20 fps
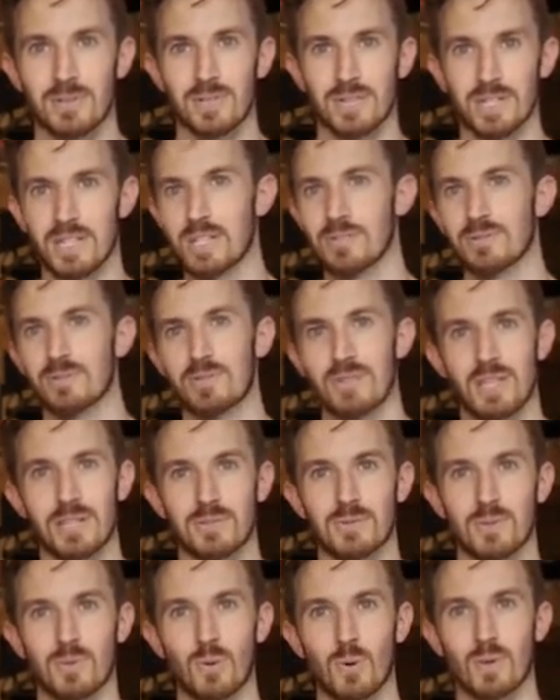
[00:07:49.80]
and really
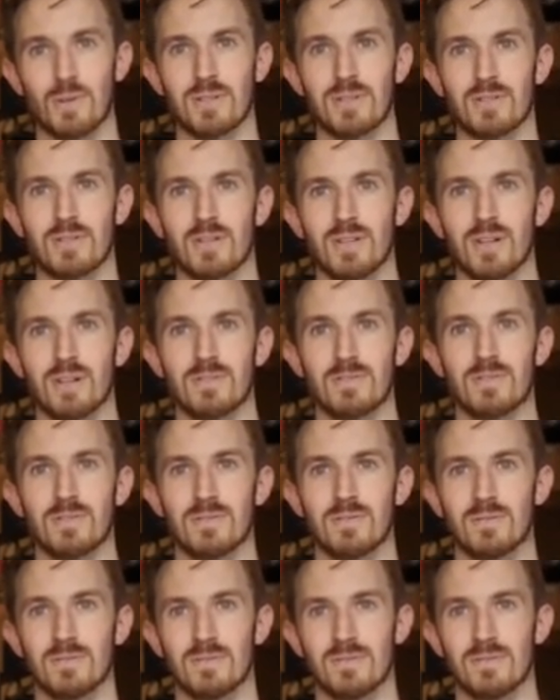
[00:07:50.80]
that's reward in itself.